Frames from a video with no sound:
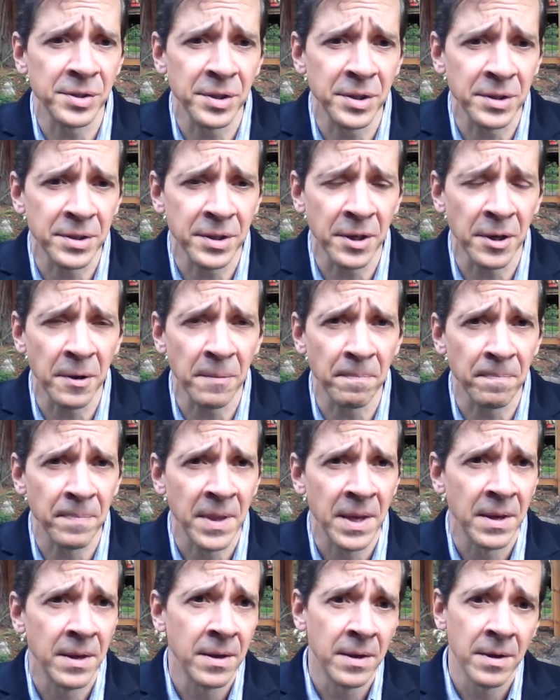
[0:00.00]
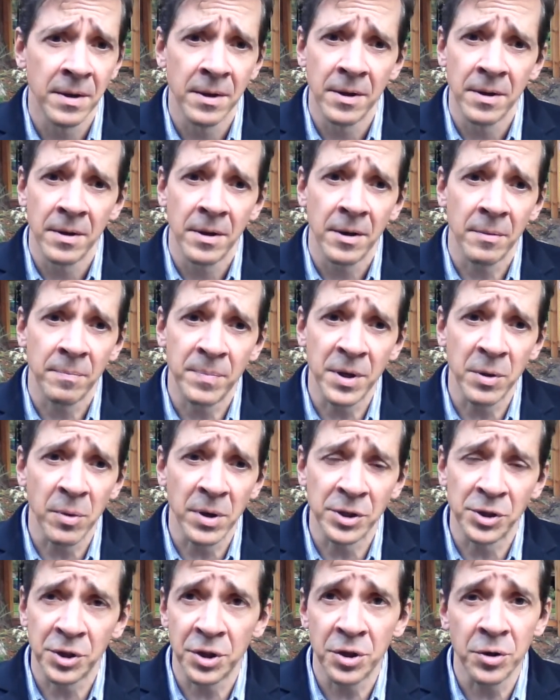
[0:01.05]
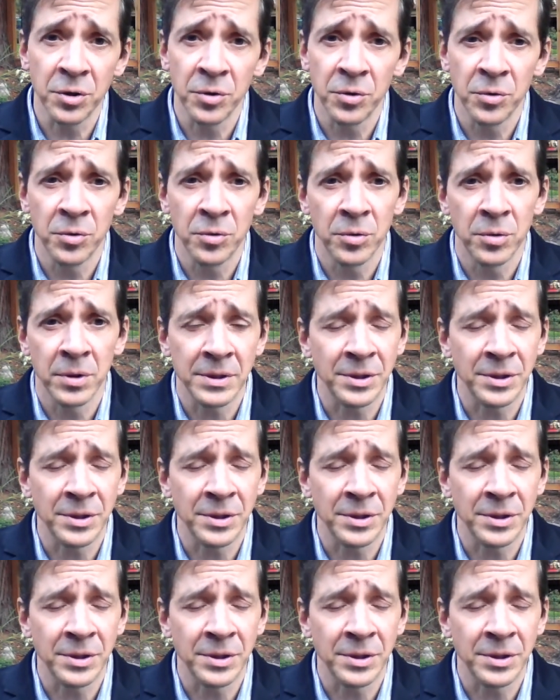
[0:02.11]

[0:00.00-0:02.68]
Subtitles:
that P wedge P,